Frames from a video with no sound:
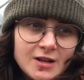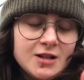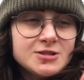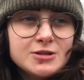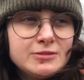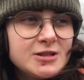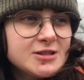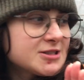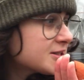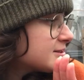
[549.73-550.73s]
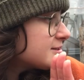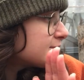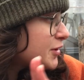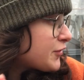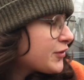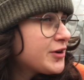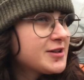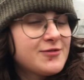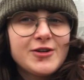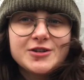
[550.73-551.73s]
I do apologise, my throat
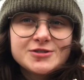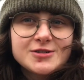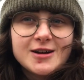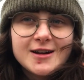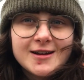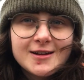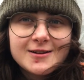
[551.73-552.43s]
is very dry.